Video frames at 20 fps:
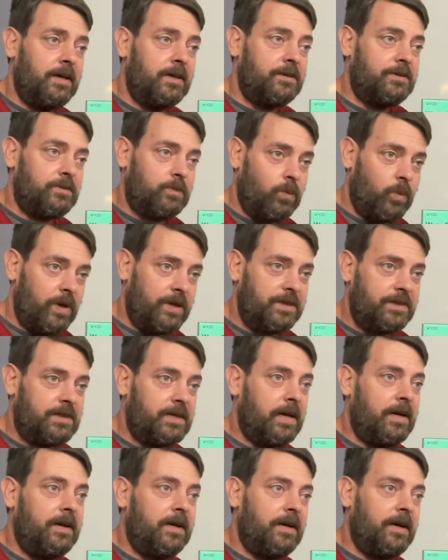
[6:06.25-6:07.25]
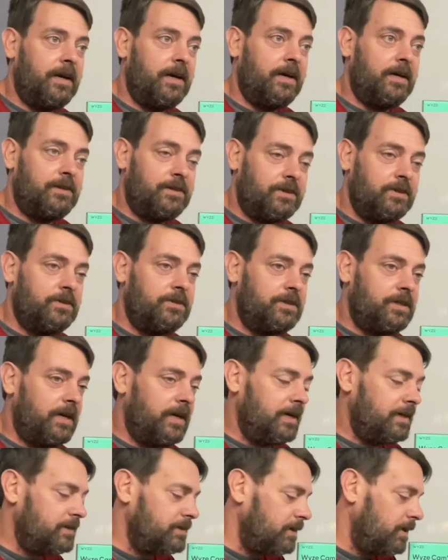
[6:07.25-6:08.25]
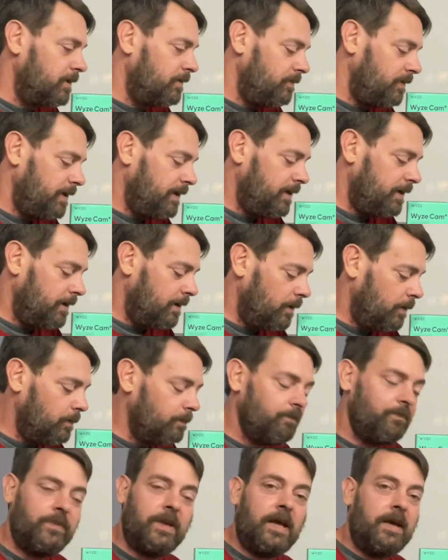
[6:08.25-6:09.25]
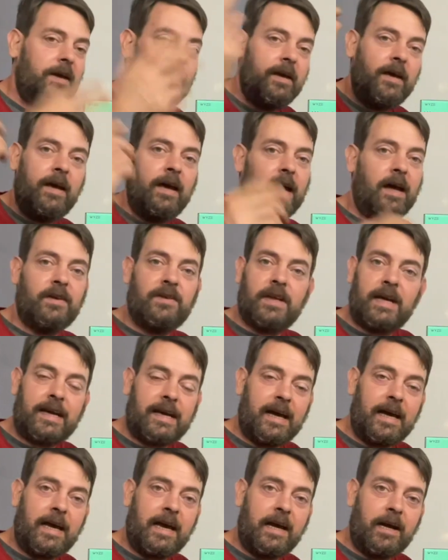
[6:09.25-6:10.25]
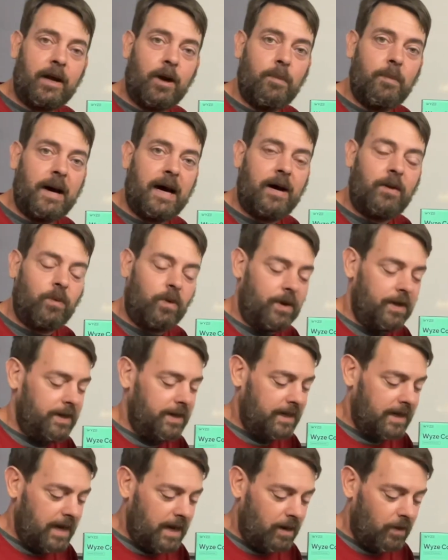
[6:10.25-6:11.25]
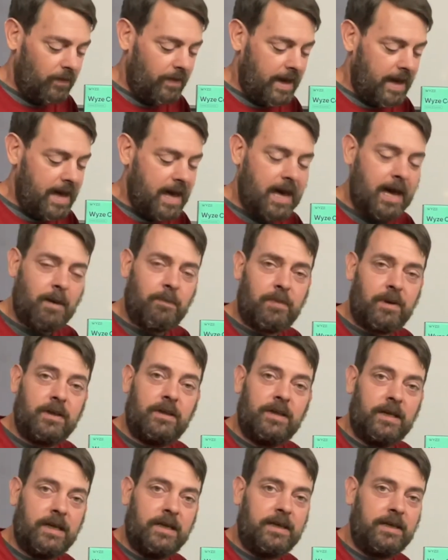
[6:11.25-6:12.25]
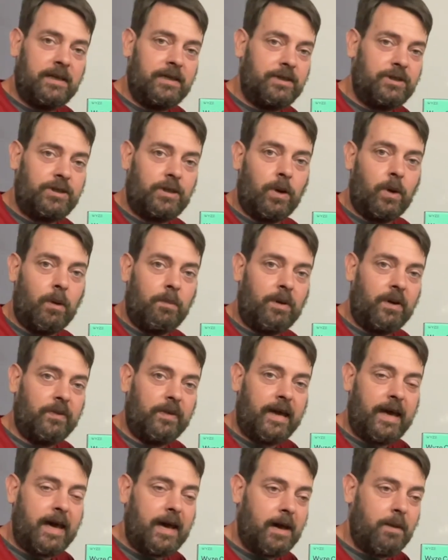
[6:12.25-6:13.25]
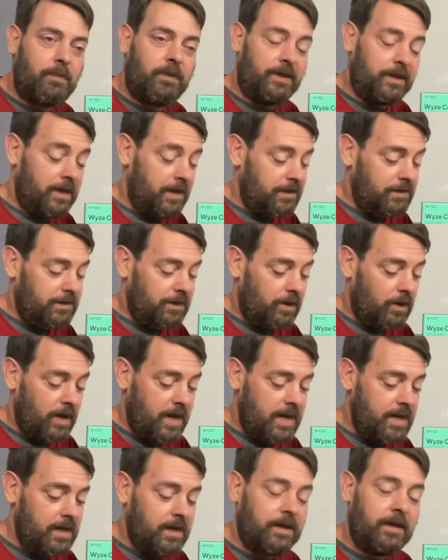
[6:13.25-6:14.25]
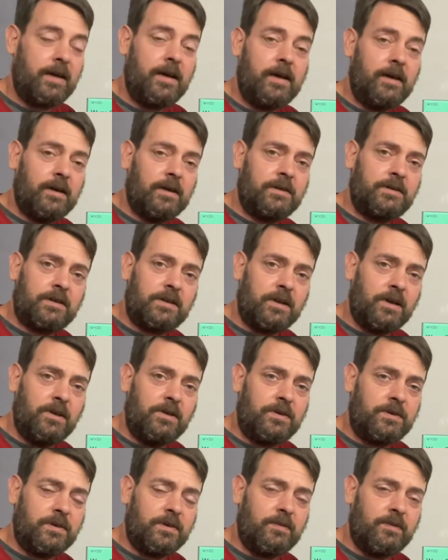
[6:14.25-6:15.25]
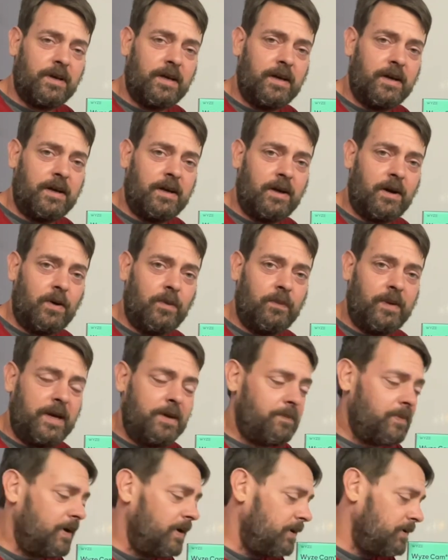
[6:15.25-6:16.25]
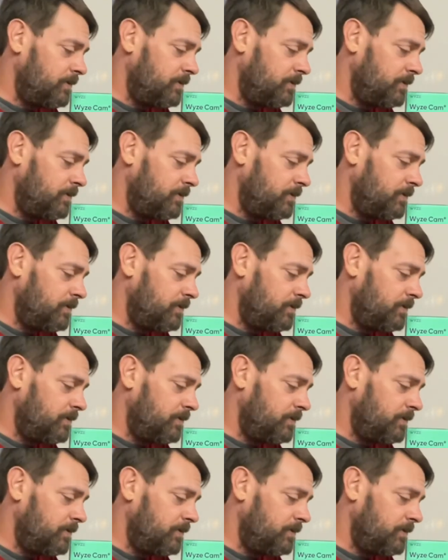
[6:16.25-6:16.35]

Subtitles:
It's Wednesday today. Tuesday, I saw the video. I was like, I got to go buy one. I got on the app. It didn't show up on the app, and then I saw, hey, exclusively at Home Depot.